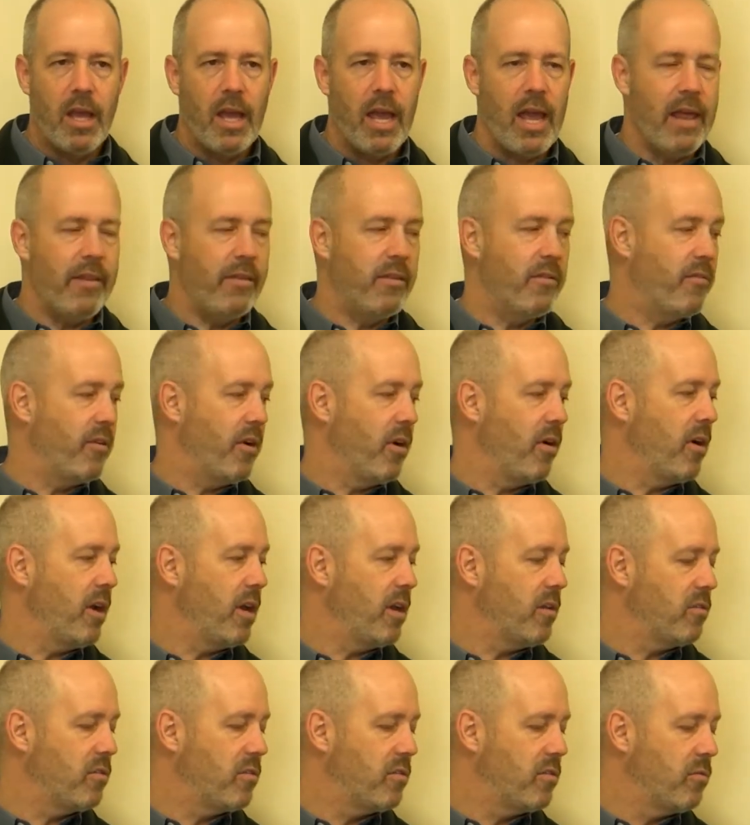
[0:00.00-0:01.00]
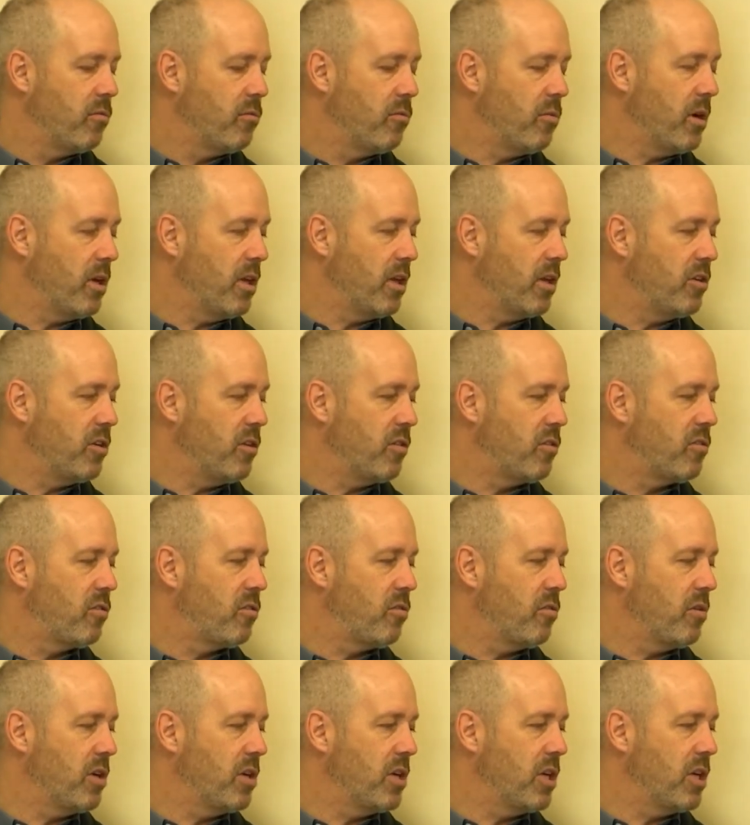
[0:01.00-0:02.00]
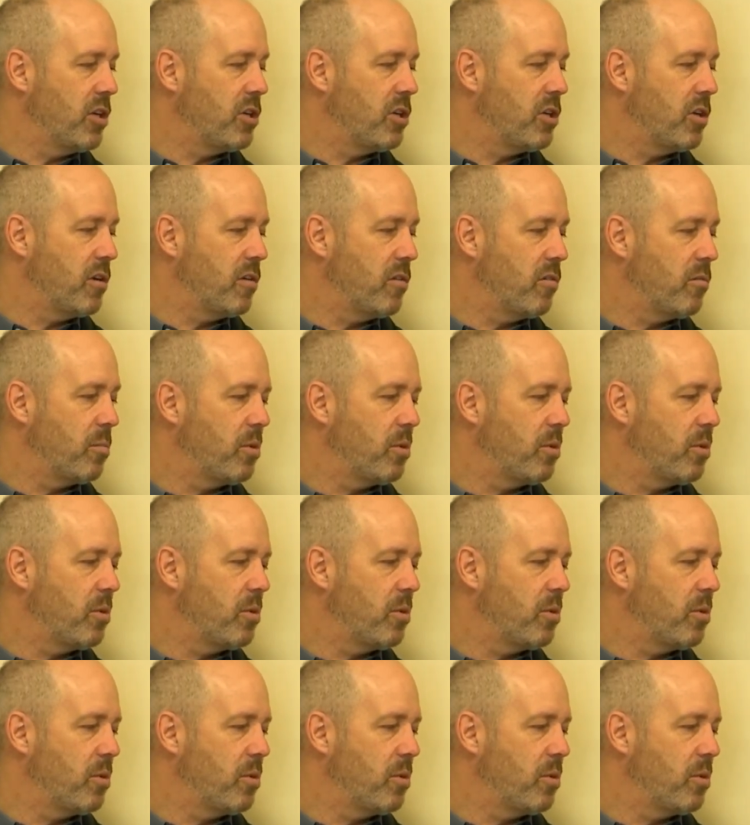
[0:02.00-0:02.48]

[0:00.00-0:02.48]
at the various religious traditions,